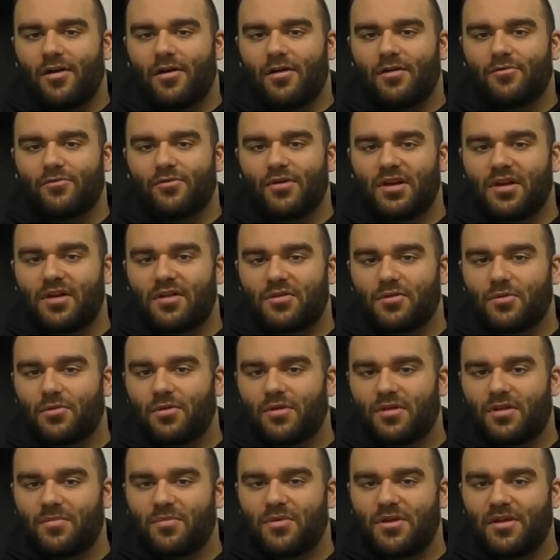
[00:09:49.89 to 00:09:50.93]
Rick
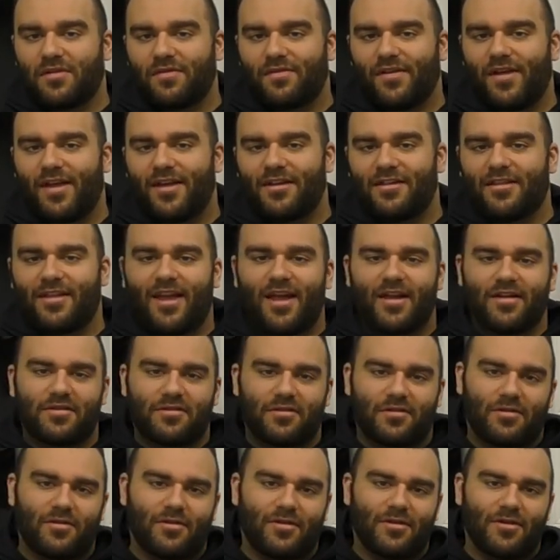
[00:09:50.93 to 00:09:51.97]
Stewart's a big fan of that,
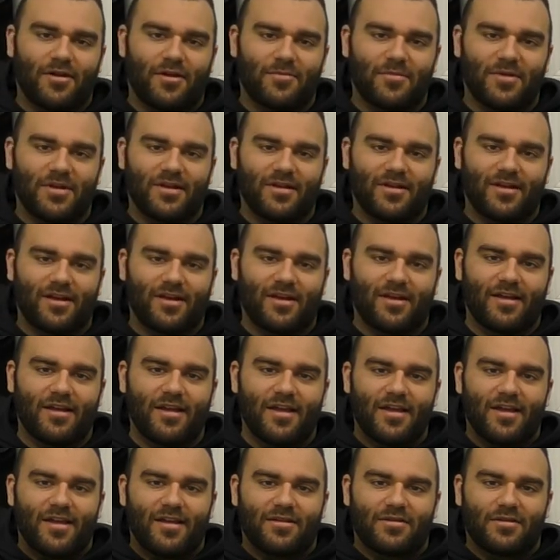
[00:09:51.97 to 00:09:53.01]
so I mean,
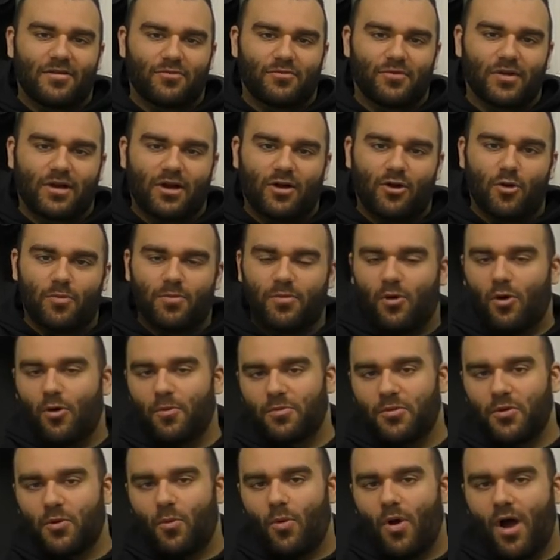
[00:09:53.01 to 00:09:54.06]
So Rick, I
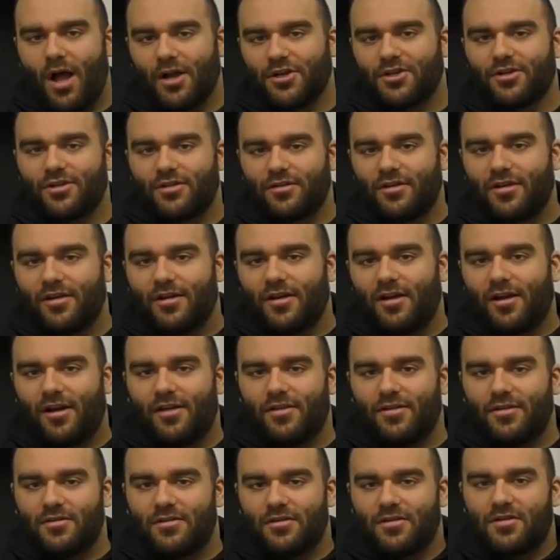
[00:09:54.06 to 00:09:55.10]
hope you're watching.
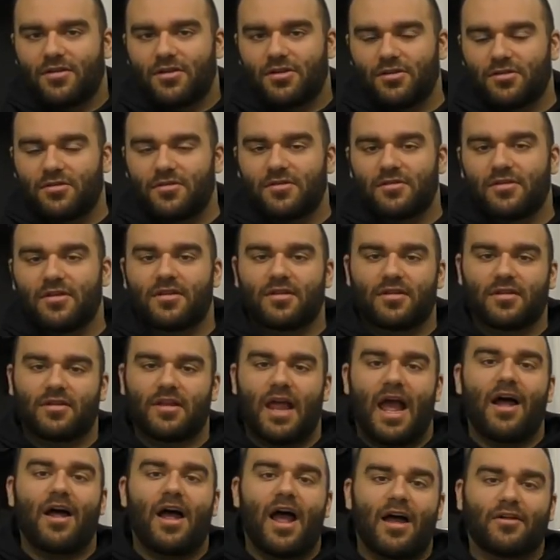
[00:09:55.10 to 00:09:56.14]
This is
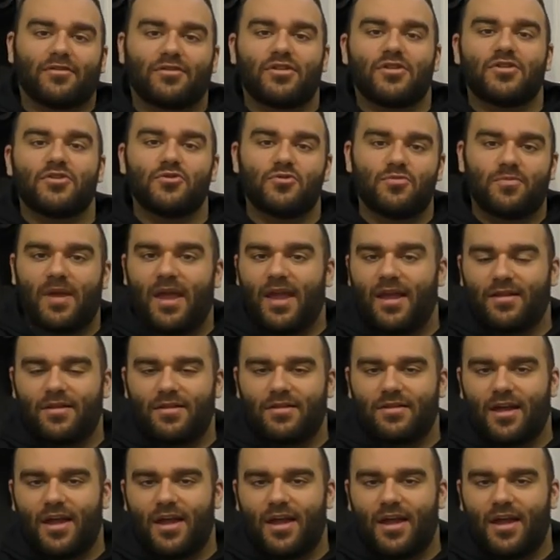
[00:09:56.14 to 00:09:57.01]
out to you, man.